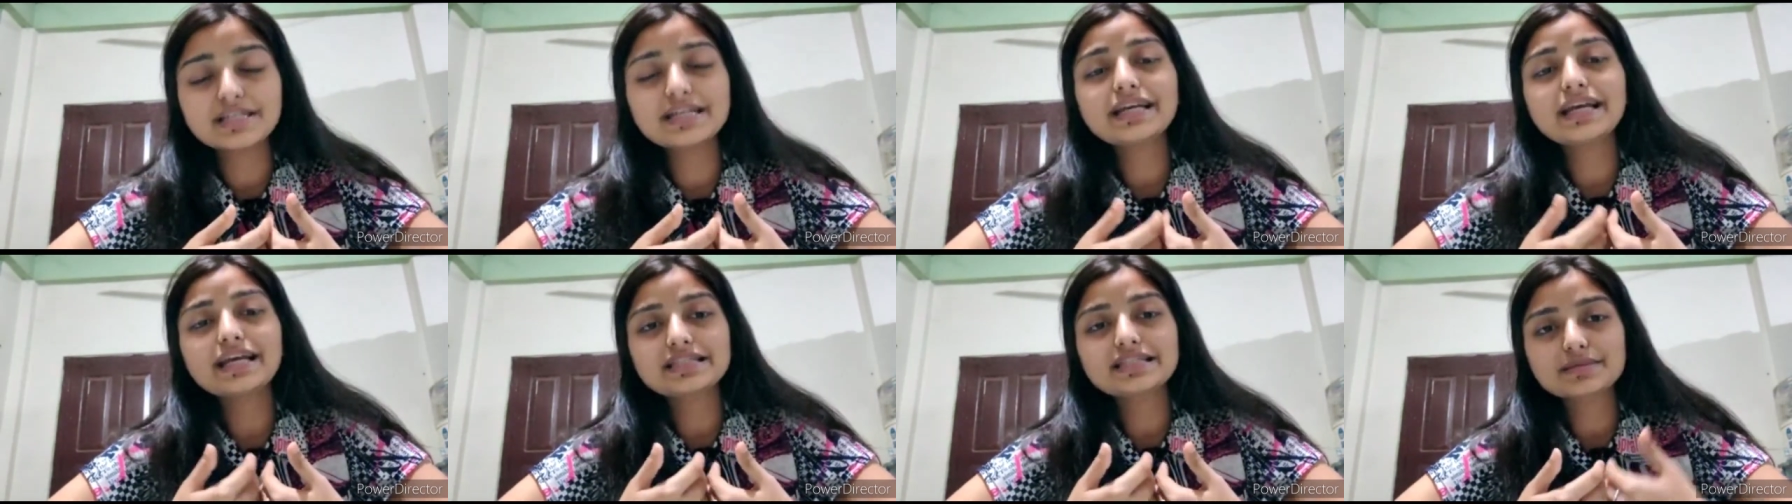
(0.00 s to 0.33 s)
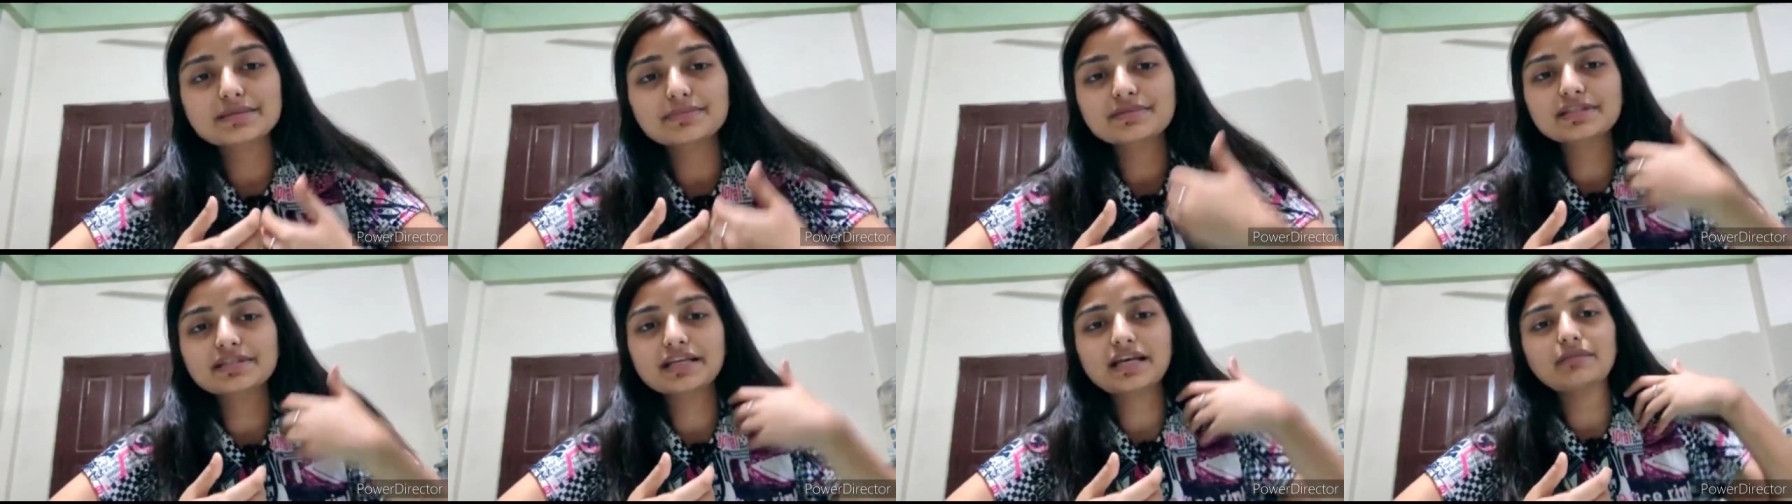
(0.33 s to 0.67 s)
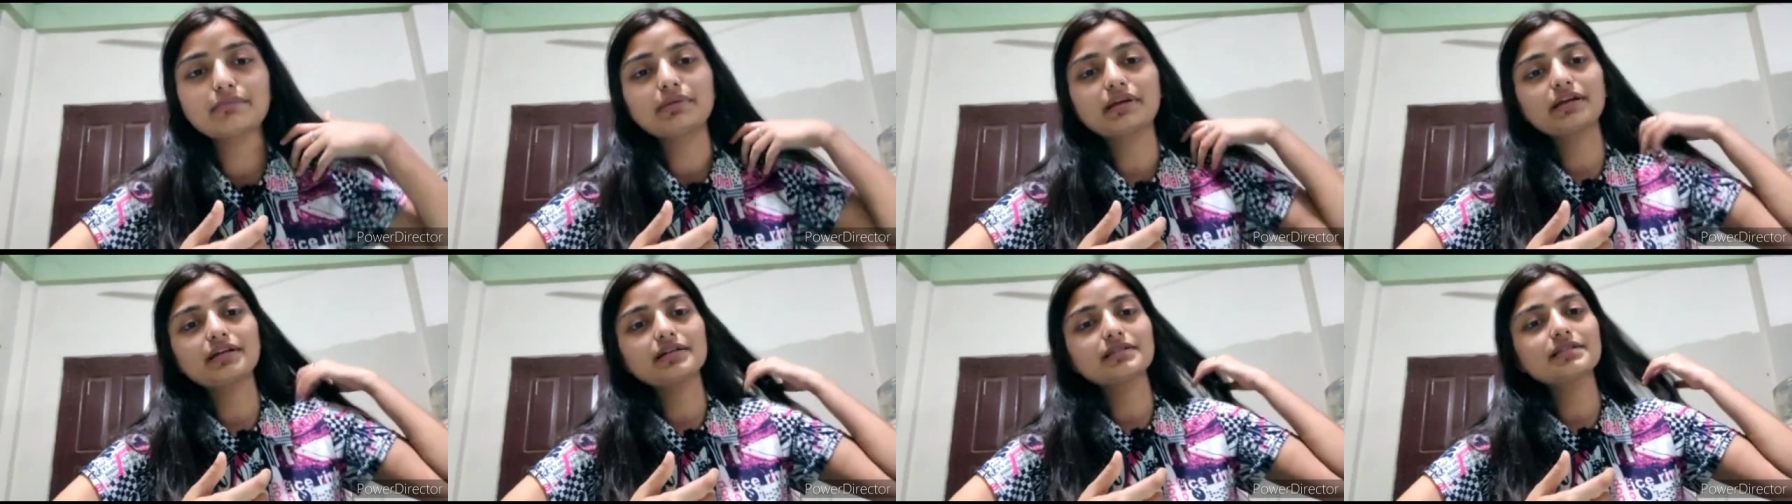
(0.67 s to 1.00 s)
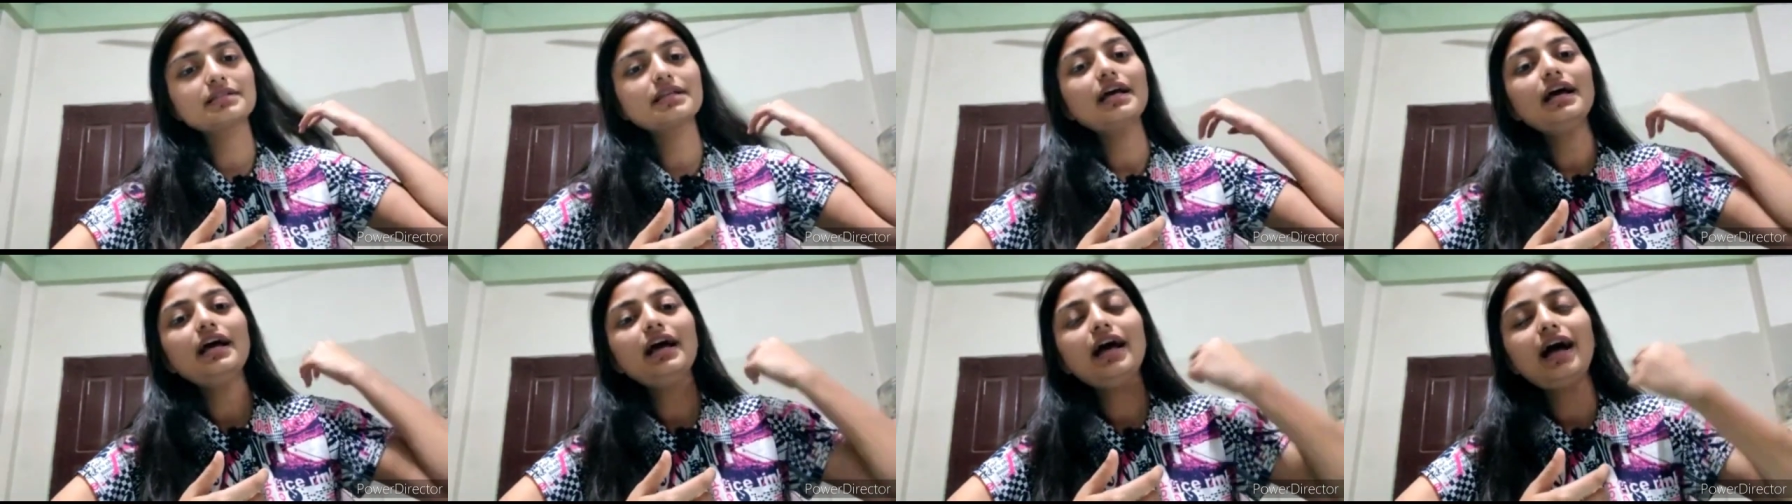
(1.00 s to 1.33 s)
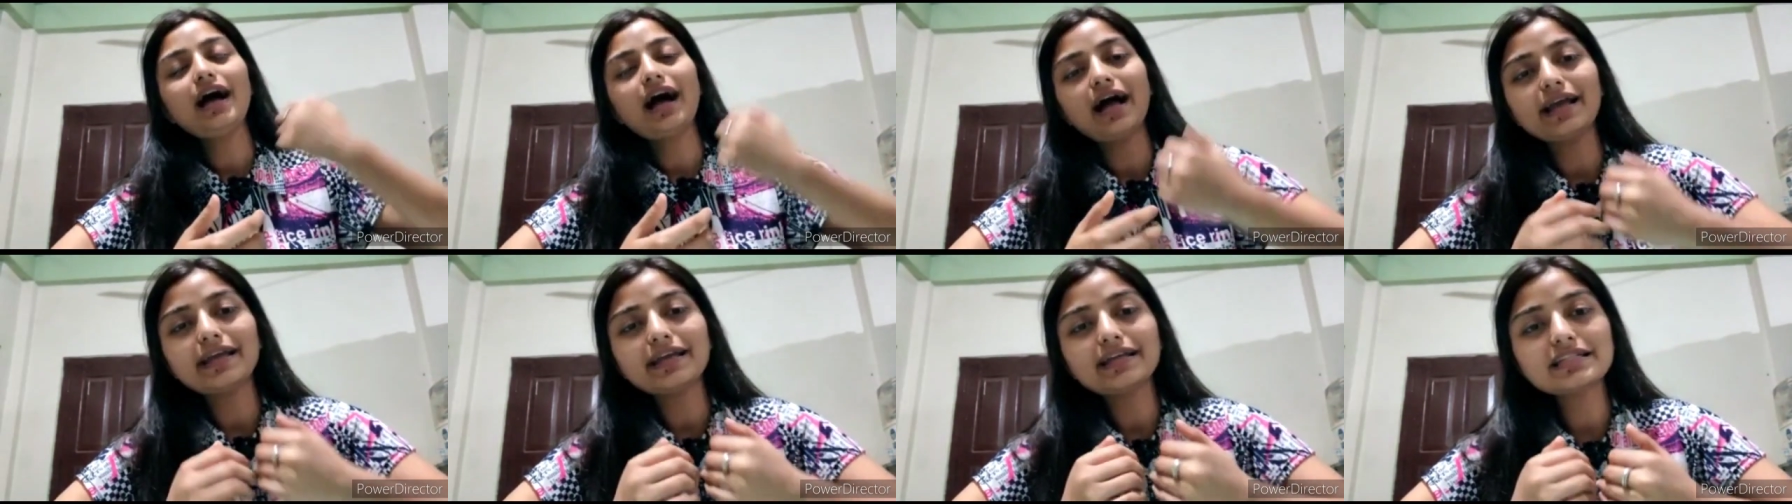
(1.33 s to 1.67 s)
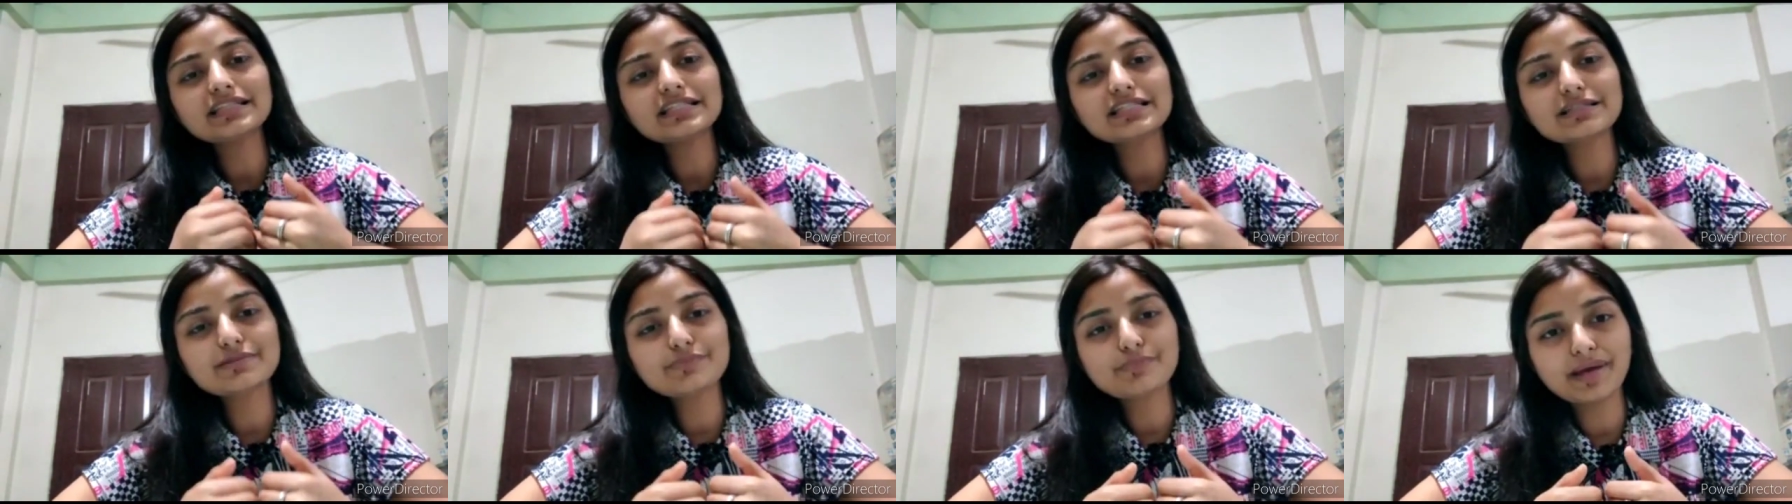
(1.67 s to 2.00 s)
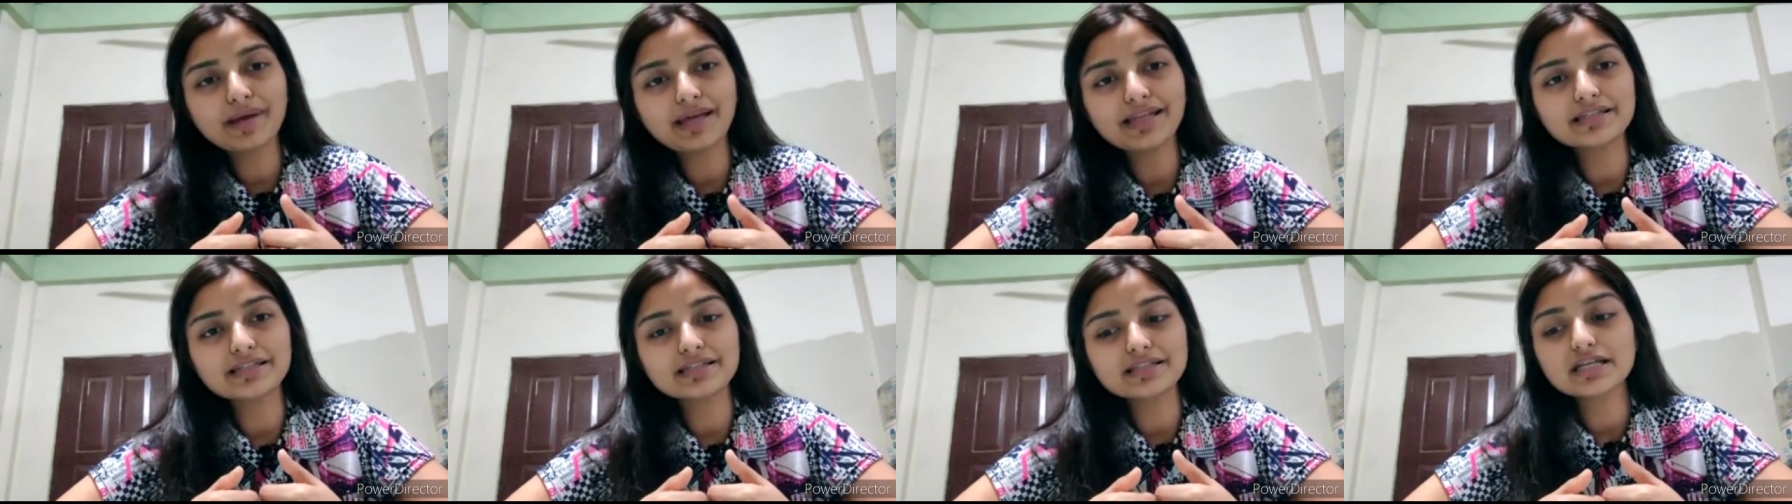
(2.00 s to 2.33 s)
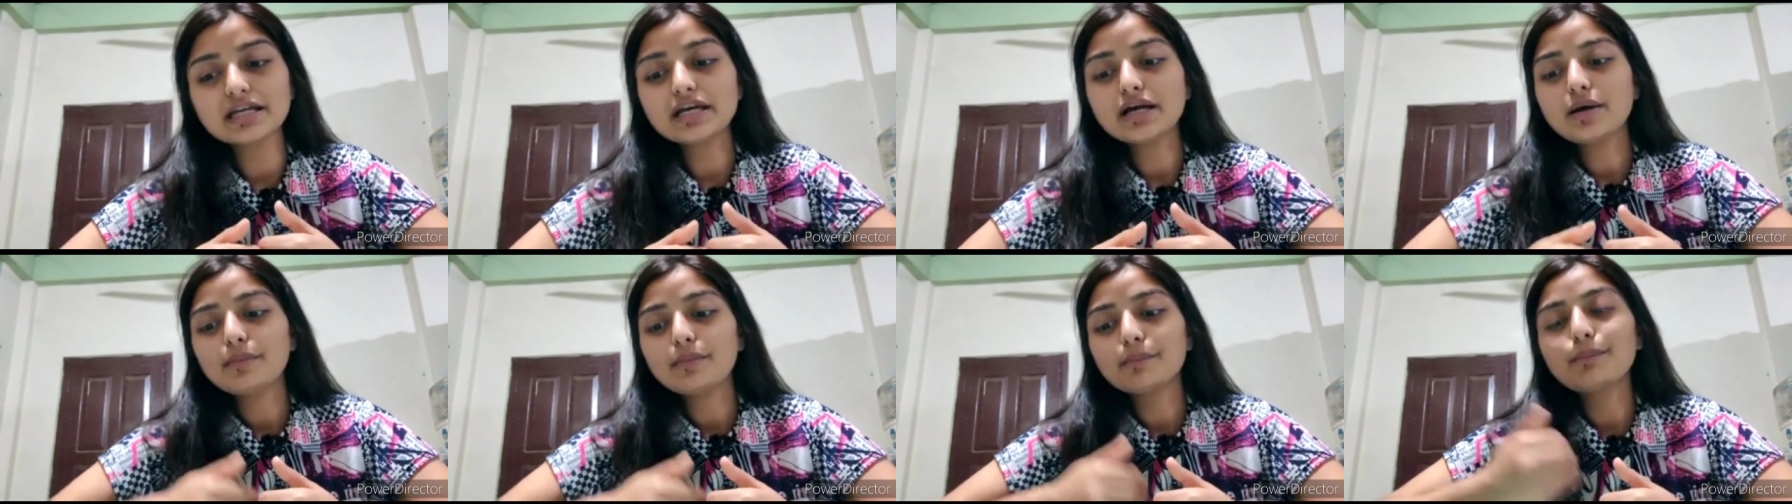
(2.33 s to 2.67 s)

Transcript: He gets upset because I can spend